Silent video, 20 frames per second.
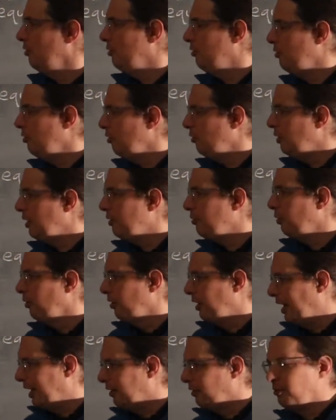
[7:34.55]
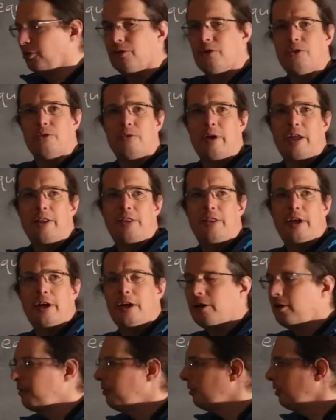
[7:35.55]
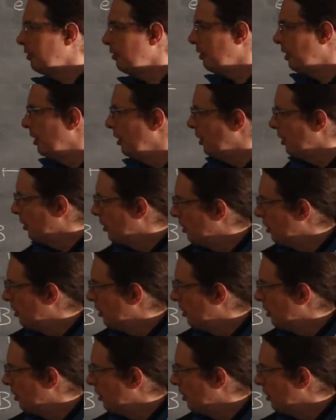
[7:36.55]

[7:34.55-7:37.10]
two equal angles right there. There